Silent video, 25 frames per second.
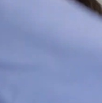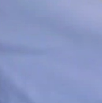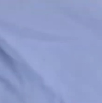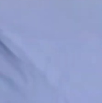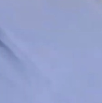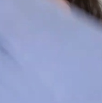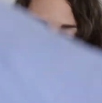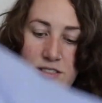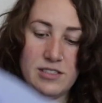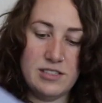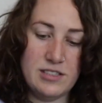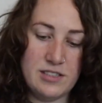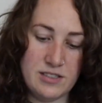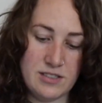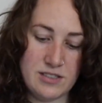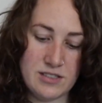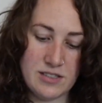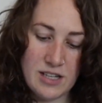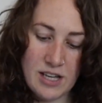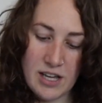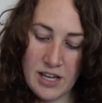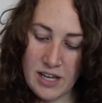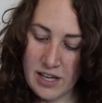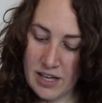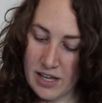And this is,
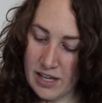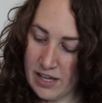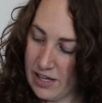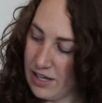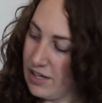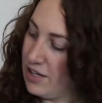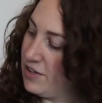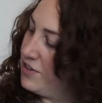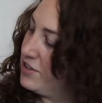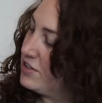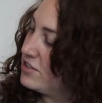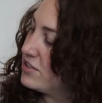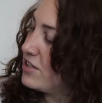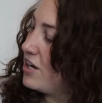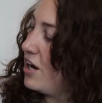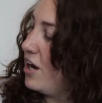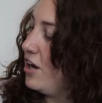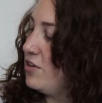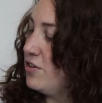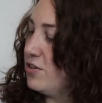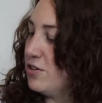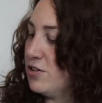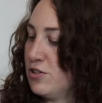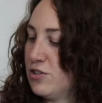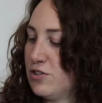this
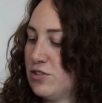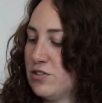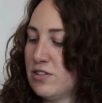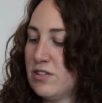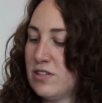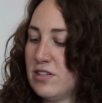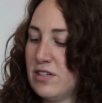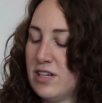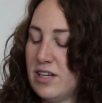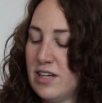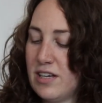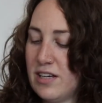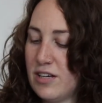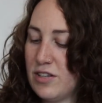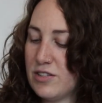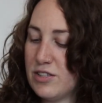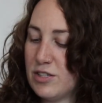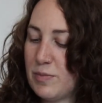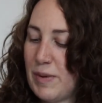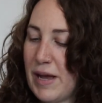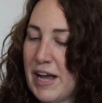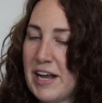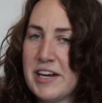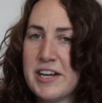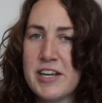color is,
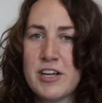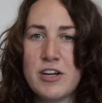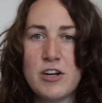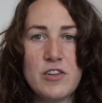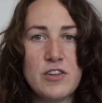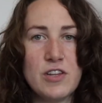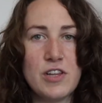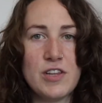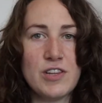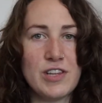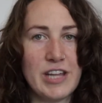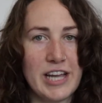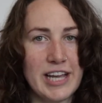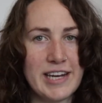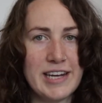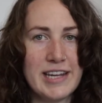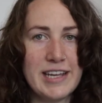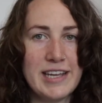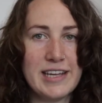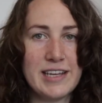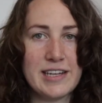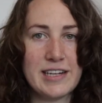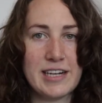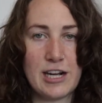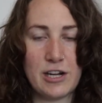depending on the
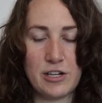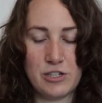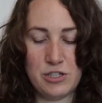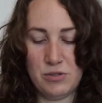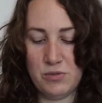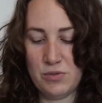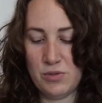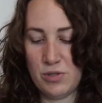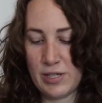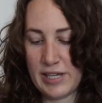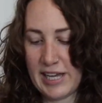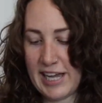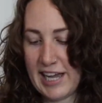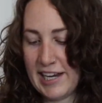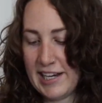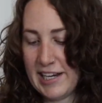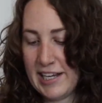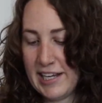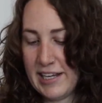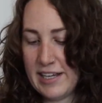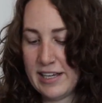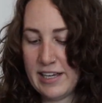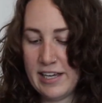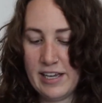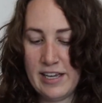lighting and how you look at
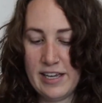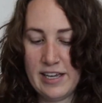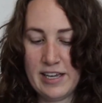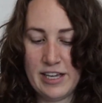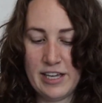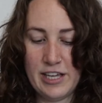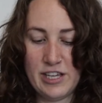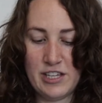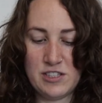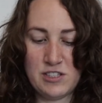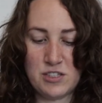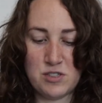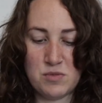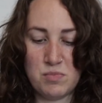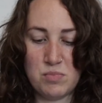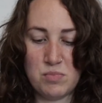it, it's